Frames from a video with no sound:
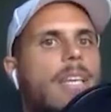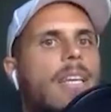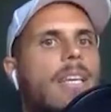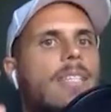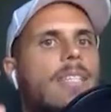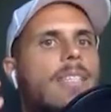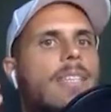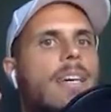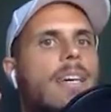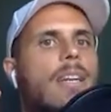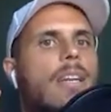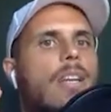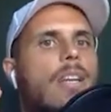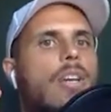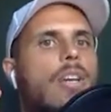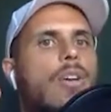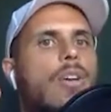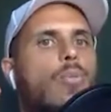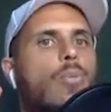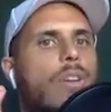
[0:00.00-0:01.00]
is that
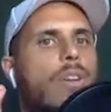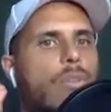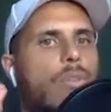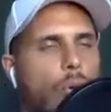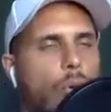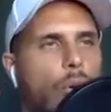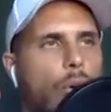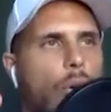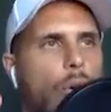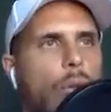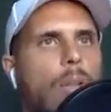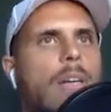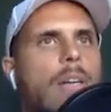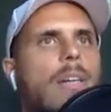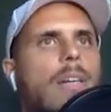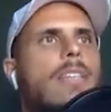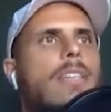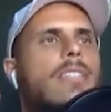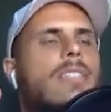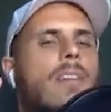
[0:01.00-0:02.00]
we are all
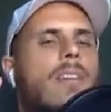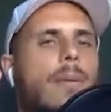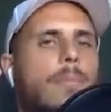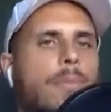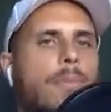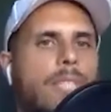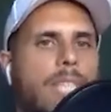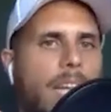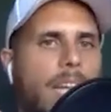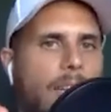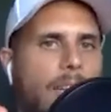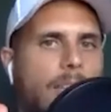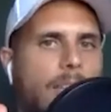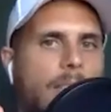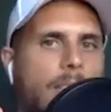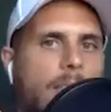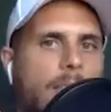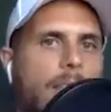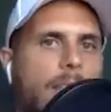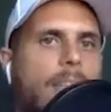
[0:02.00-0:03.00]

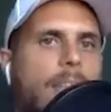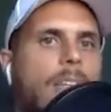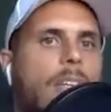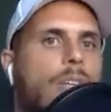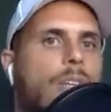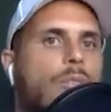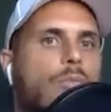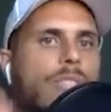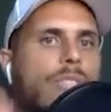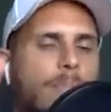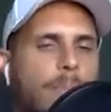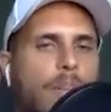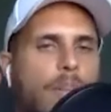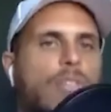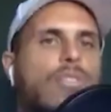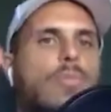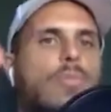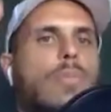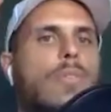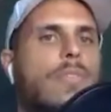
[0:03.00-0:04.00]
simultaneously
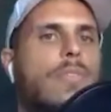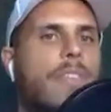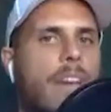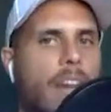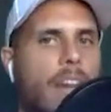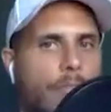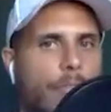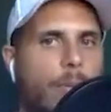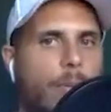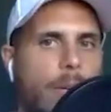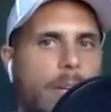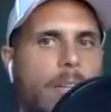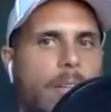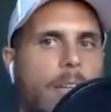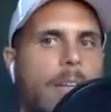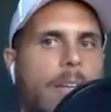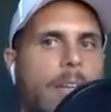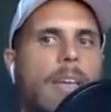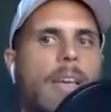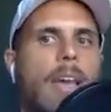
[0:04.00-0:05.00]
responsible for
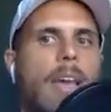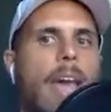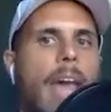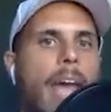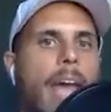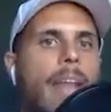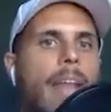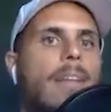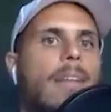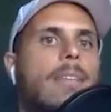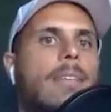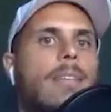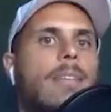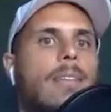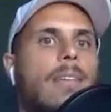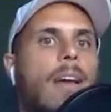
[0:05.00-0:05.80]
everyone and